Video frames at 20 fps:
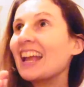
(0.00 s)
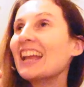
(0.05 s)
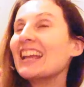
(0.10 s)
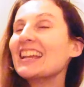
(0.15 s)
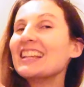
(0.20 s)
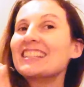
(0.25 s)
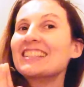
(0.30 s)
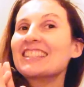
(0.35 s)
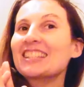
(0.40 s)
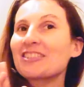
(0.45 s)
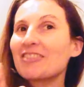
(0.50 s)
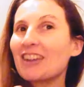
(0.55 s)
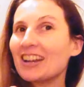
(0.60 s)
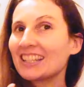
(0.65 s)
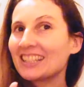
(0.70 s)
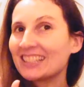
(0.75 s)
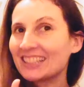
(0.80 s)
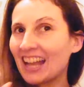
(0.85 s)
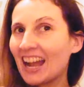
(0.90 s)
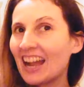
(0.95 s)
it's
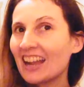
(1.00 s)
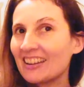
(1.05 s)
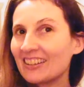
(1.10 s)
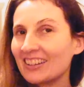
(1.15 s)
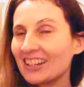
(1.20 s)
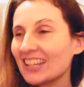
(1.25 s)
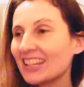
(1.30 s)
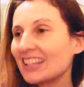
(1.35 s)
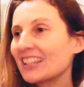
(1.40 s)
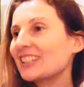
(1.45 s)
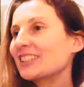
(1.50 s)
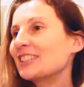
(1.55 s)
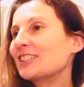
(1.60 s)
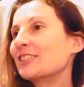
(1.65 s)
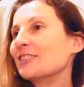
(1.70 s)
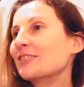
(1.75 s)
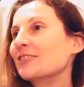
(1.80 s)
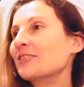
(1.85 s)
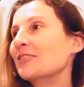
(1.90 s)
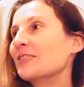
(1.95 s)
quite tiring
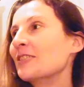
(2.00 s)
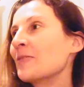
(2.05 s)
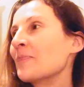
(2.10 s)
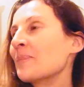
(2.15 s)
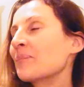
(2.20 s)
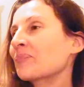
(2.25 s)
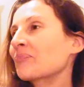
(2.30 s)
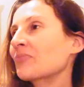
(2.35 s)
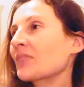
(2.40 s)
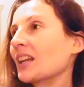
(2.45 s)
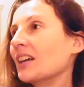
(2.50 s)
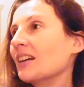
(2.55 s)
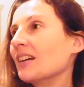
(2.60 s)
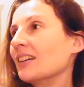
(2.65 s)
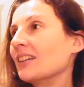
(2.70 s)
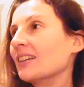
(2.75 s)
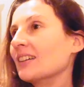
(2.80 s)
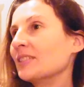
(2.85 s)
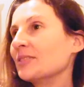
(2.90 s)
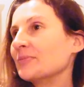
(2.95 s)
to
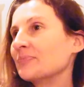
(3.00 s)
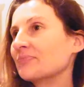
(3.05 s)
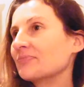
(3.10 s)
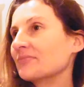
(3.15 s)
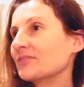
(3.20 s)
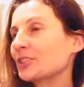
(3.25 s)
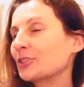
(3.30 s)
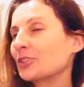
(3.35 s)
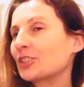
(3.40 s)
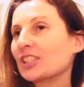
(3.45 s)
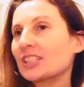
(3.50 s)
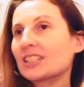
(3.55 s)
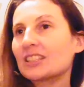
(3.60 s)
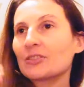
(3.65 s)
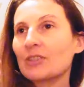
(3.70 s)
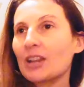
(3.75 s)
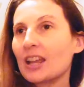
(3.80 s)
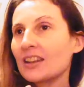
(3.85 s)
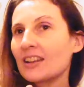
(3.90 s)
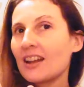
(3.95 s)
um, to just
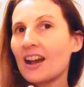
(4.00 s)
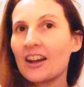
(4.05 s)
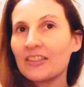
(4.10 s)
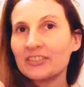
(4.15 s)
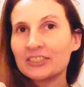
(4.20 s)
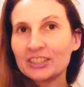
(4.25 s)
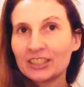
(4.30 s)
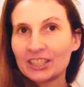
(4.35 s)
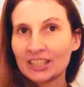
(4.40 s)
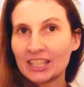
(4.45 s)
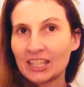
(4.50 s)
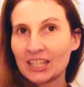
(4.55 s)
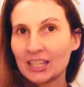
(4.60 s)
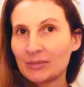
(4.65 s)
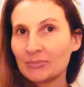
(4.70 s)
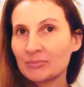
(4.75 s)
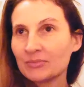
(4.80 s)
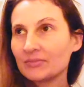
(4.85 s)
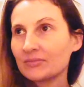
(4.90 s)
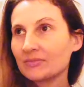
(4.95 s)
run after
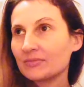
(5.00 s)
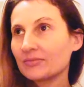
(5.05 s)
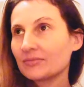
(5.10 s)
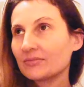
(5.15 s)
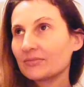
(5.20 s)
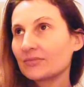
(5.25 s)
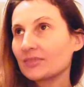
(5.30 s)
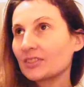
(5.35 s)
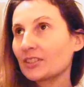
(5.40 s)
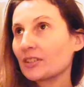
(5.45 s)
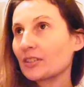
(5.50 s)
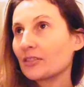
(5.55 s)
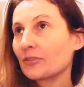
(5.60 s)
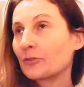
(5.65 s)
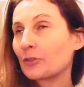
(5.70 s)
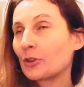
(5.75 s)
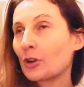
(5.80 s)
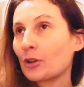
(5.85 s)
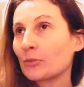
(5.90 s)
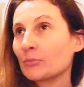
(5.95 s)
him
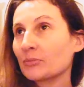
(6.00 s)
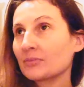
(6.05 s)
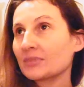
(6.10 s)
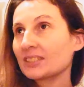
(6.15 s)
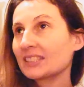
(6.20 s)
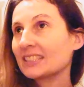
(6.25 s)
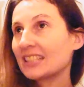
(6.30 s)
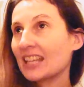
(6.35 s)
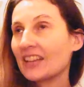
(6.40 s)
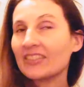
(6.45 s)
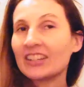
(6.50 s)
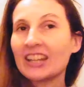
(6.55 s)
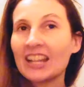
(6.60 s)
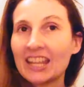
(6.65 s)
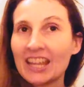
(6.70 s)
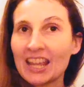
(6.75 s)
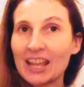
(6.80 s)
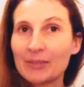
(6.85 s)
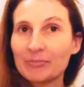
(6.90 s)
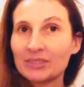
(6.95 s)
from seven
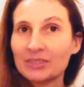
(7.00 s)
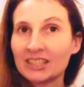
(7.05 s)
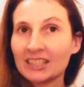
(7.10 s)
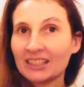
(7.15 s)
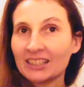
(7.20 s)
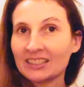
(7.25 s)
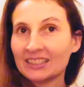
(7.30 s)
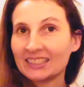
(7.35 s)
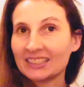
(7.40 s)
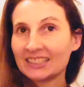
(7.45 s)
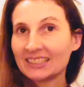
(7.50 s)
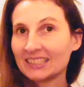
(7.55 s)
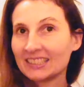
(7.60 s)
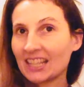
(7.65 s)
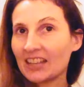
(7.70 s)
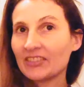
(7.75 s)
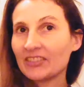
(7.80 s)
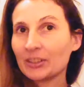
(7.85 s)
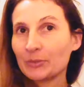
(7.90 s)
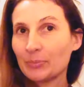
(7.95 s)
A M till
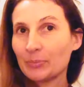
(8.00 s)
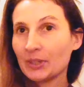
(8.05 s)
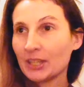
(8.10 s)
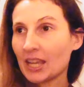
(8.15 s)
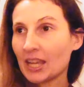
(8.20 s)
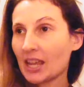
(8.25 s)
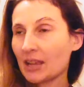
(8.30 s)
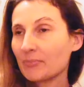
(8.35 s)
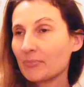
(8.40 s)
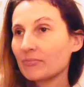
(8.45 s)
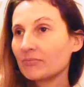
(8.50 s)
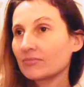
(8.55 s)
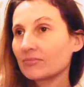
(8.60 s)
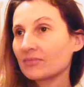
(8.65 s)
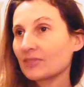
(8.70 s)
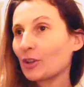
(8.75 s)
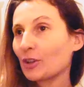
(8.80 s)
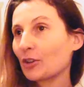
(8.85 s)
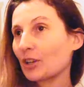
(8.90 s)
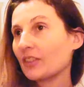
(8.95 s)
seven P M
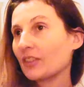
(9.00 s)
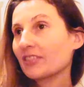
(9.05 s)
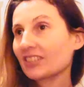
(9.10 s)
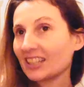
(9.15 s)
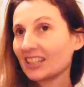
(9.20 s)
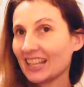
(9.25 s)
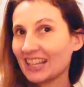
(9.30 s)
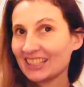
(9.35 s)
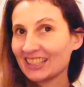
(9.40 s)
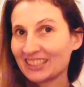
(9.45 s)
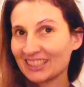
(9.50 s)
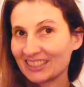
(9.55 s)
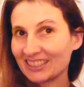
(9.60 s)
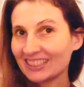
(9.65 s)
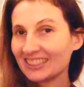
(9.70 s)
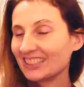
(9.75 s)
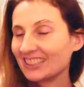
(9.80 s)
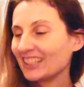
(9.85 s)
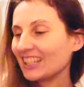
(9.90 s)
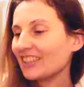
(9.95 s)
or even later
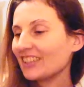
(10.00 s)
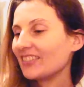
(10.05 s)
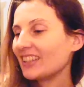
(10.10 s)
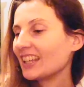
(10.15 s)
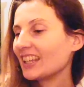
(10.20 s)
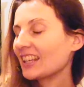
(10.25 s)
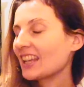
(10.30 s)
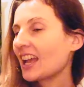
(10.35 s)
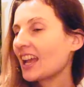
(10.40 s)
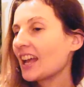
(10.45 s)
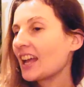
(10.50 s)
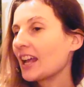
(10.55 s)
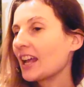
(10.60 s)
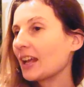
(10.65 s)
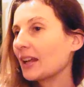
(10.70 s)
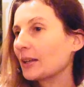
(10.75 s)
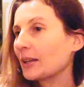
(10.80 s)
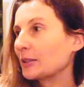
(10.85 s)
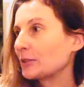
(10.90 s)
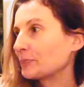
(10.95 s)
in the evening.
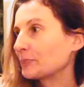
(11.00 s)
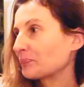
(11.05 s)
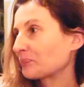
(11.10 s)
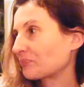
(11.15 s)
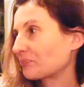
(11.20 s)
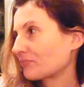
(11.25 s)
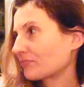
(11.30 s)
Um,